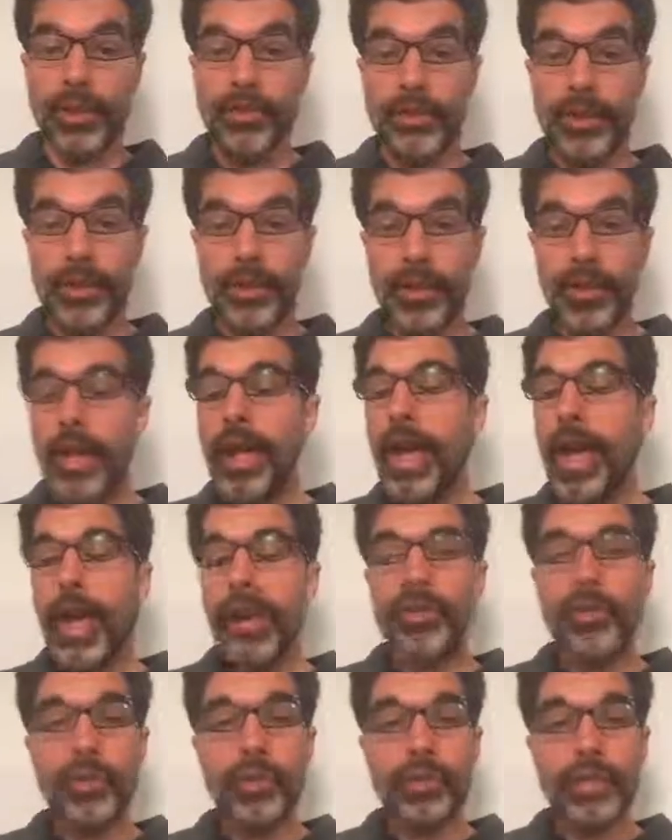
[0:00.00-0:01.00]
here.
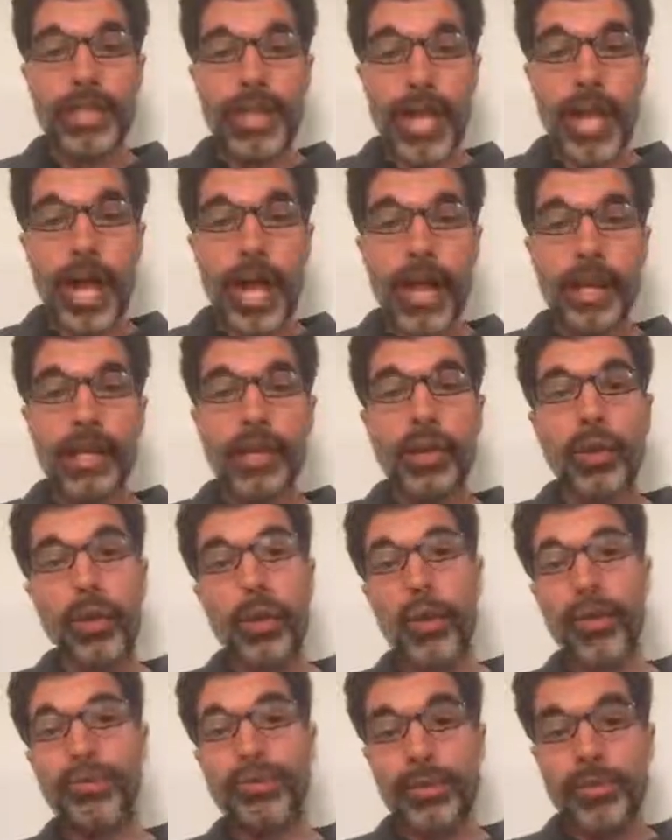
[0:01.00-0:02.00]
And so today I'm going to go
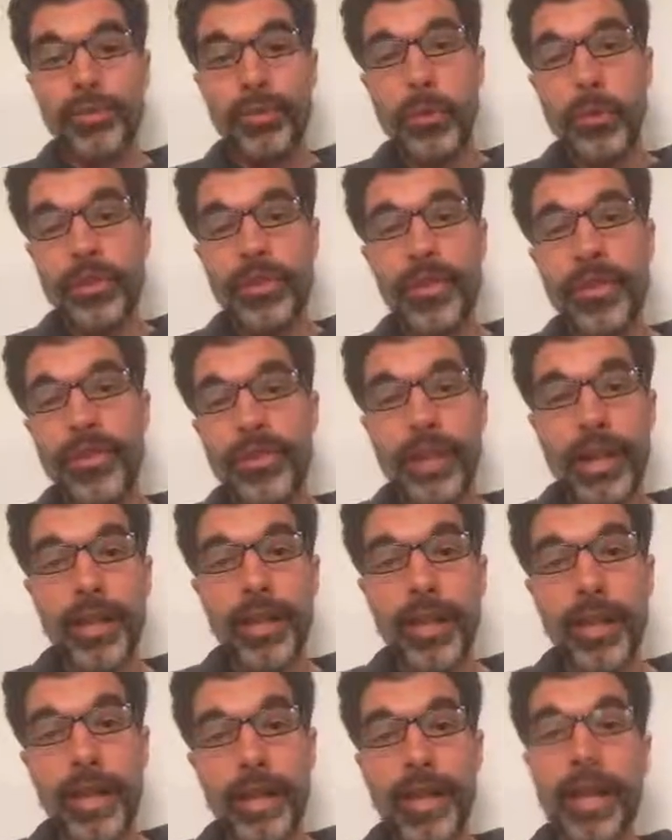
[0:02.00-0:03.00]
over 4 things that I
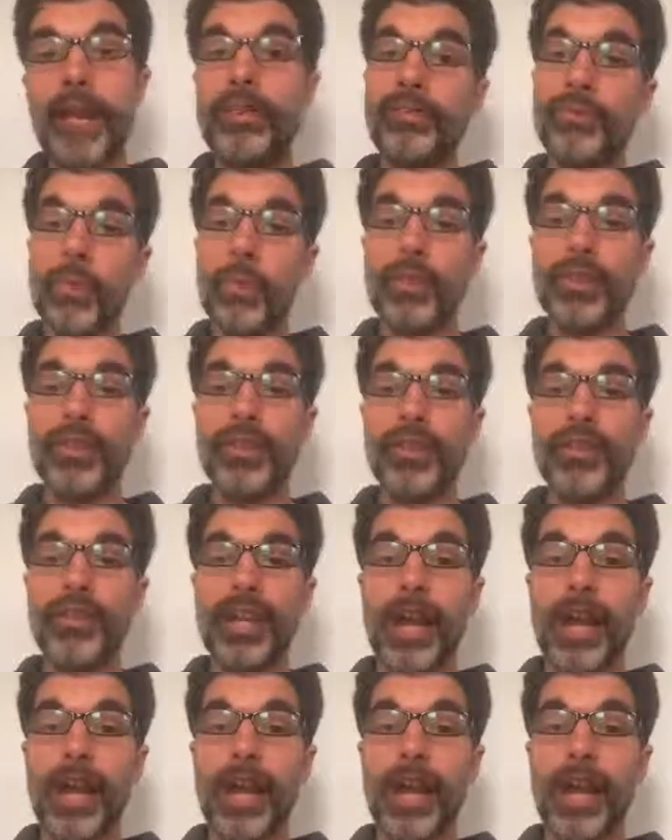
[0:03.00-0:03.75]
like and 4 things that I